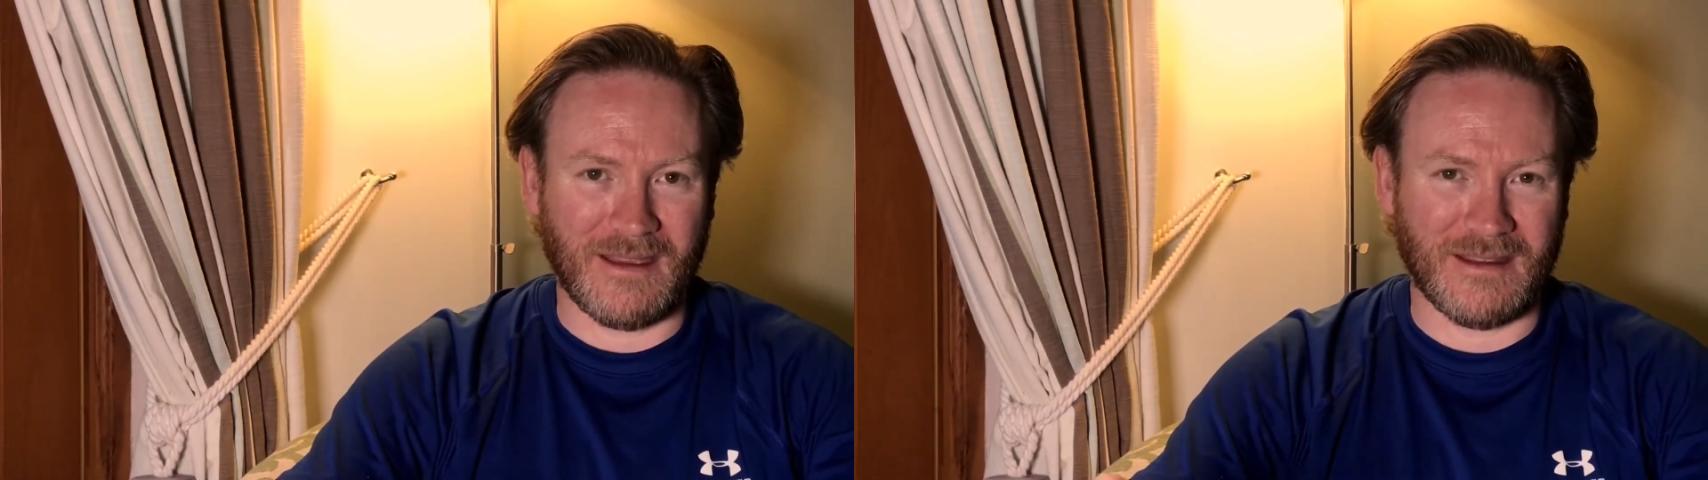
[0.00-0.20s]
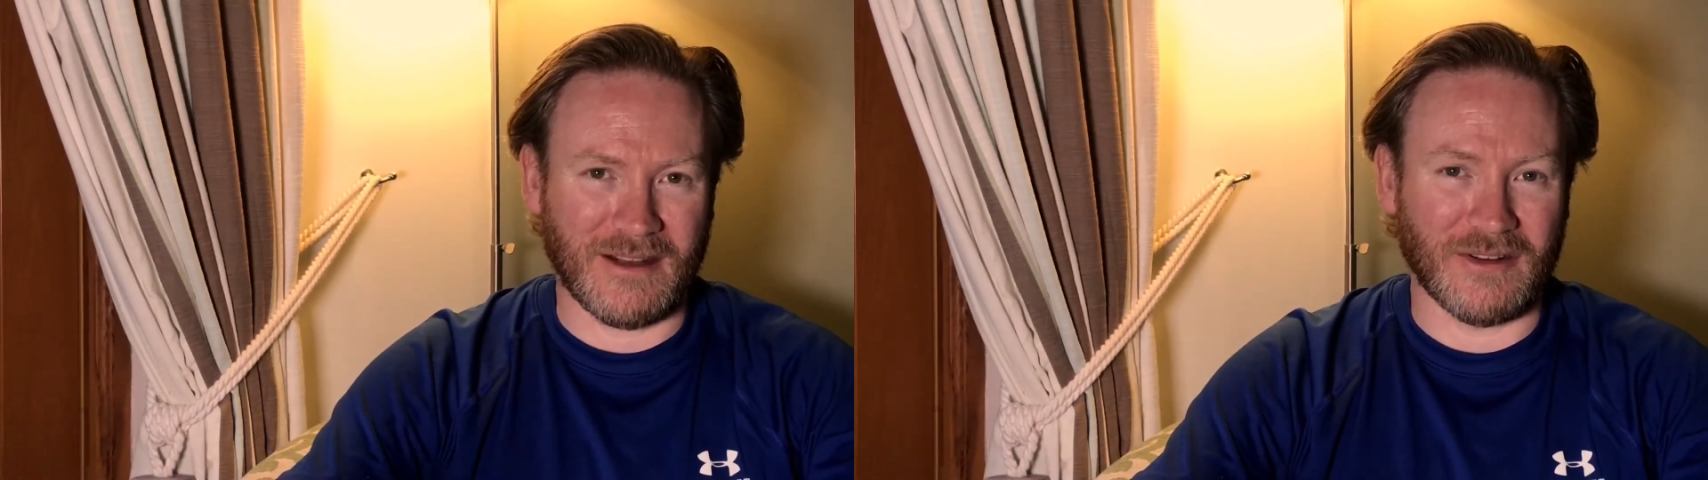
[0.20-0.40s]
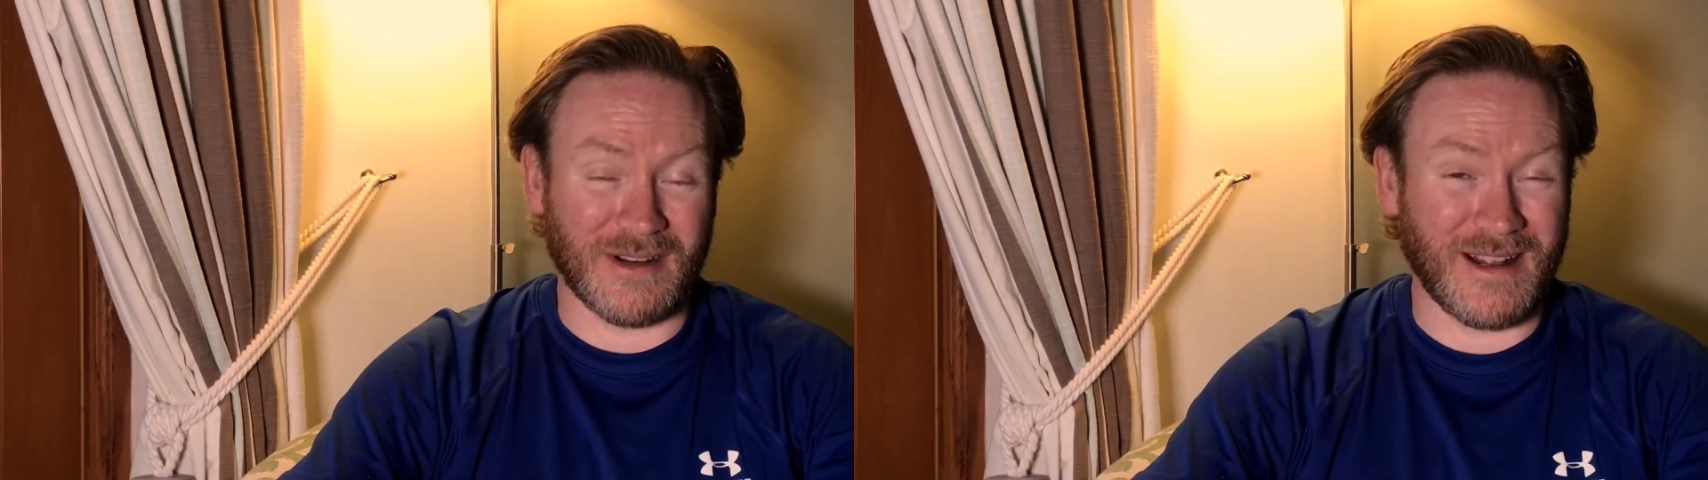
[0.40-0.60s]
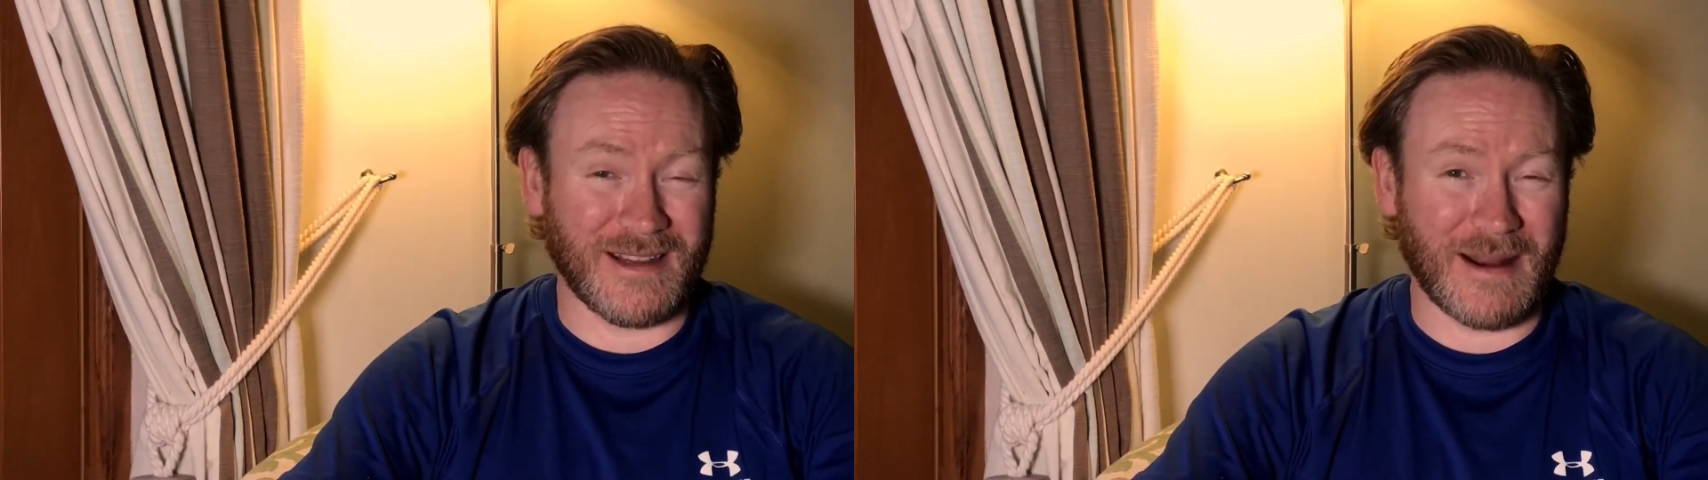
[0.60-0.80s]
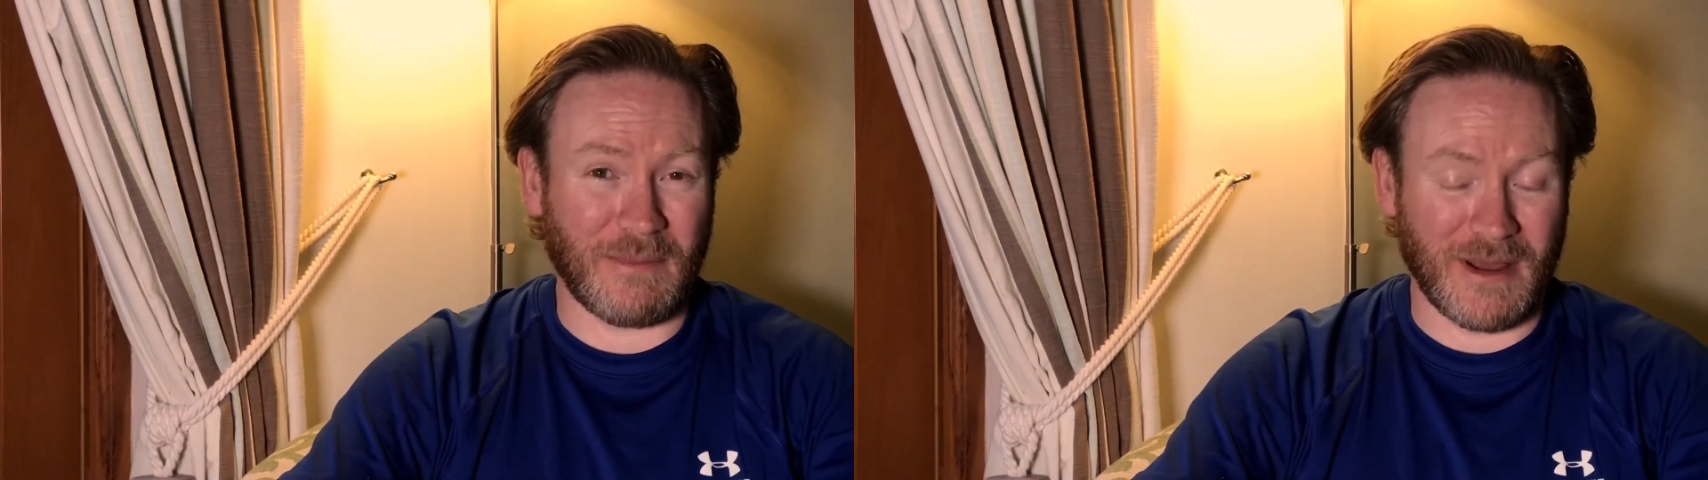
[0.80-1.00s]
you know, they're not
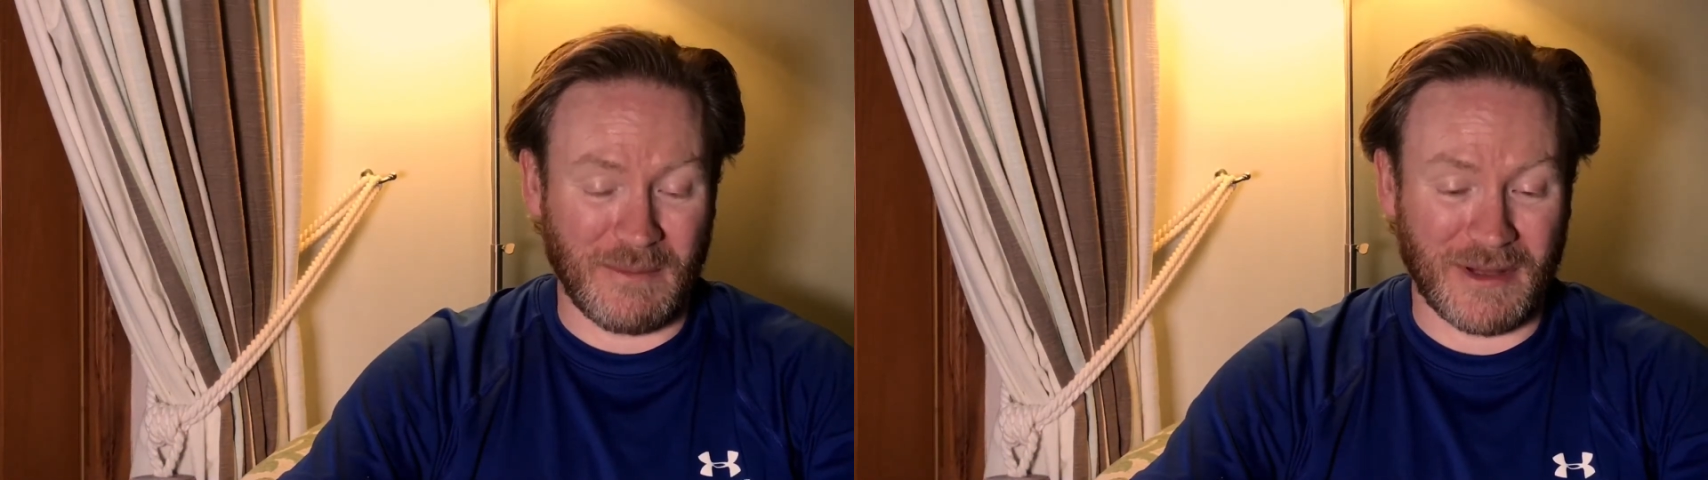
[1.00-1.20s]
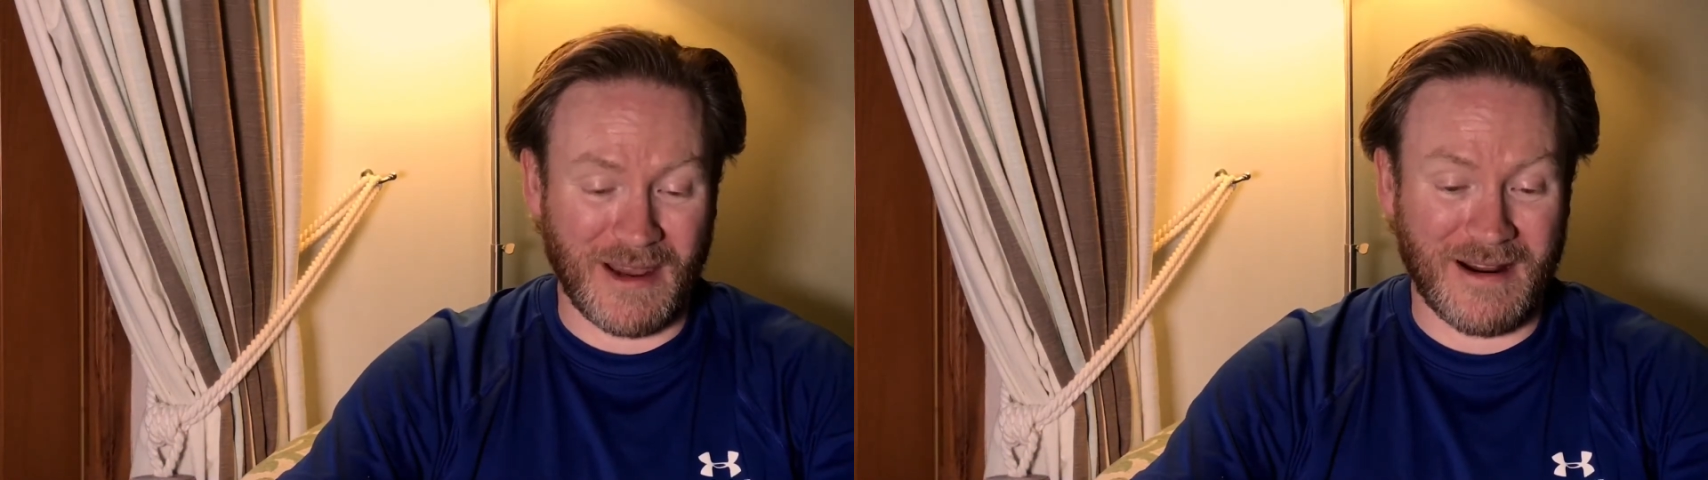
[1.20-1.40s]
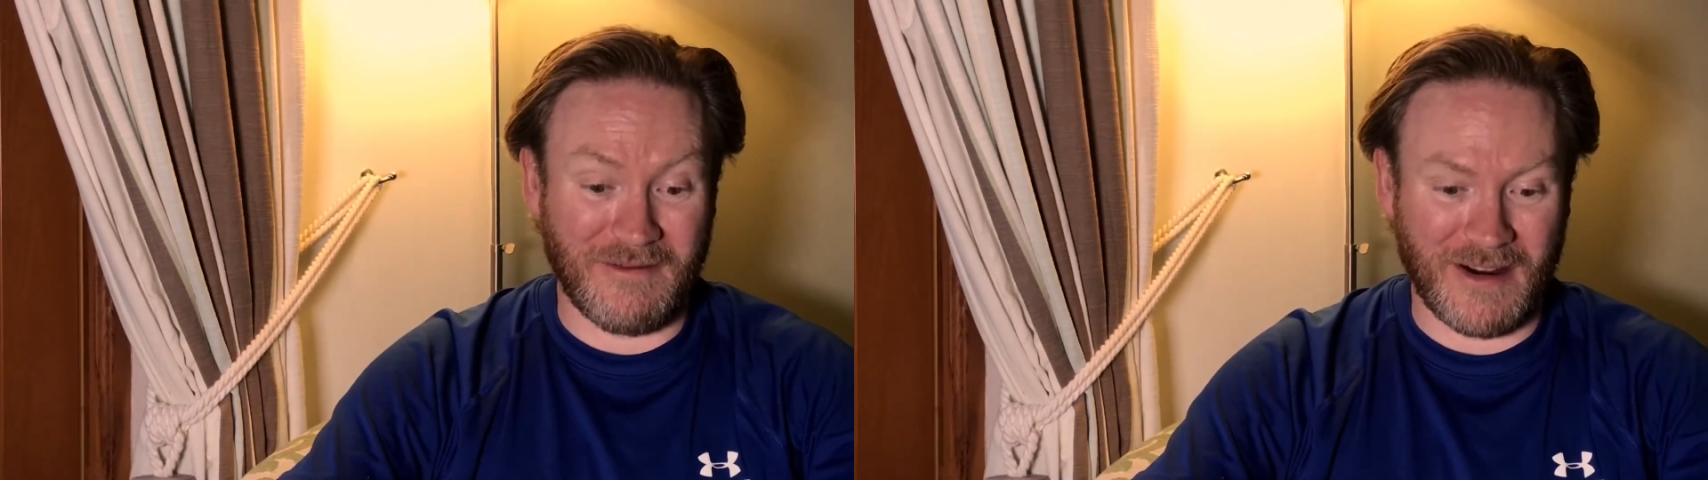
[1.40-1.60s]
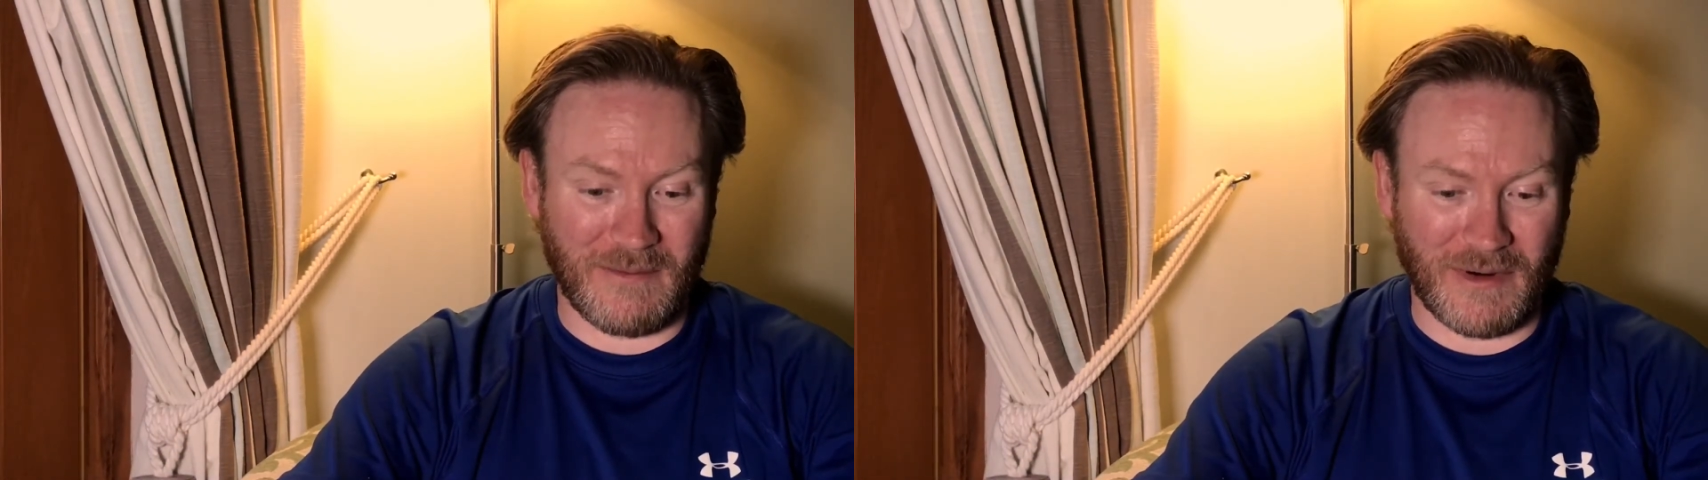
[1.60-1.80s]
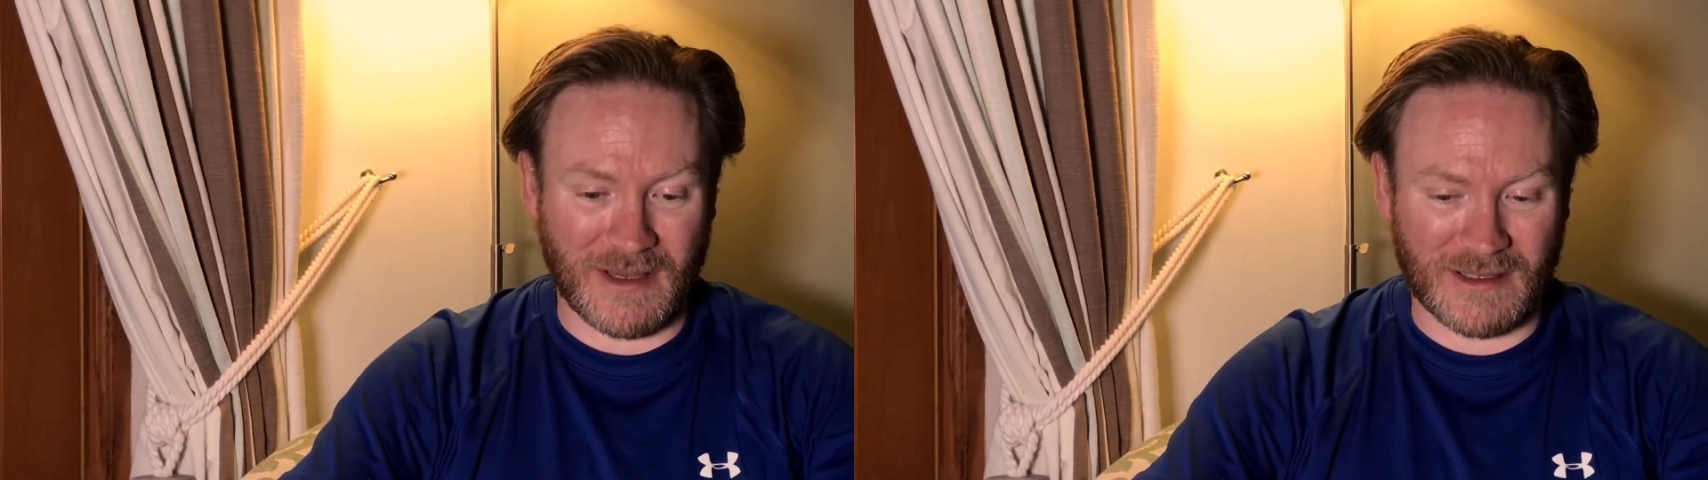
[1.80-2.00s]
that bright, but they are very
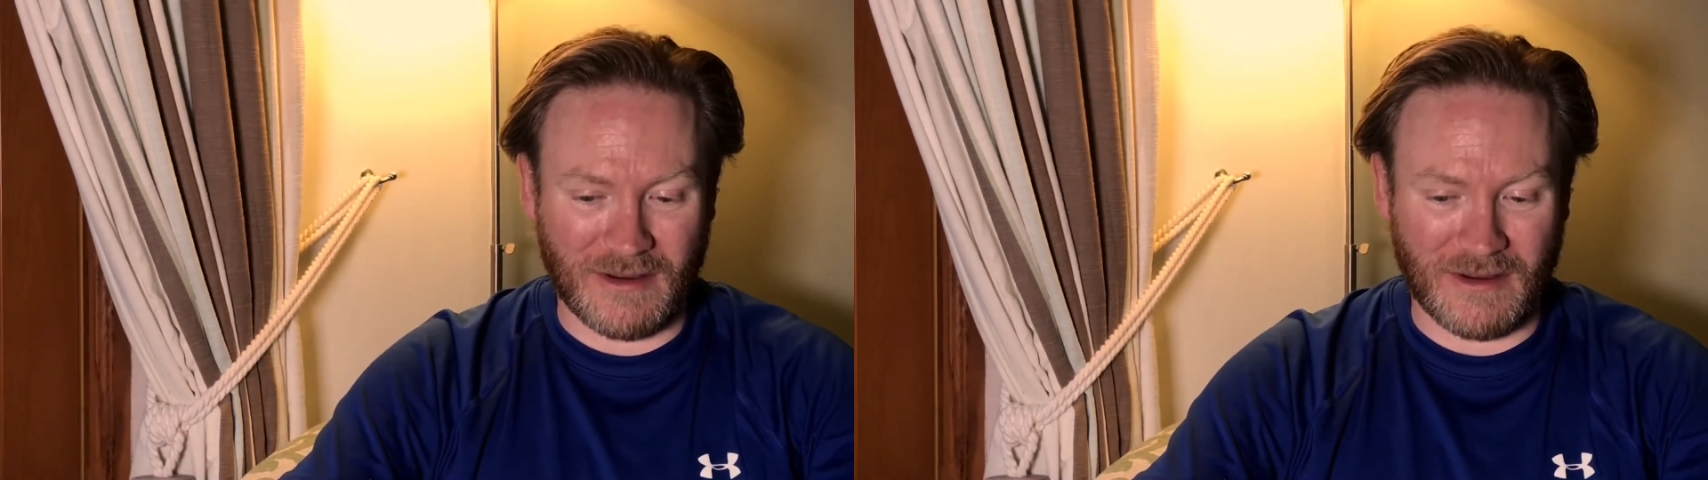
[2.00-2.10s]
bright.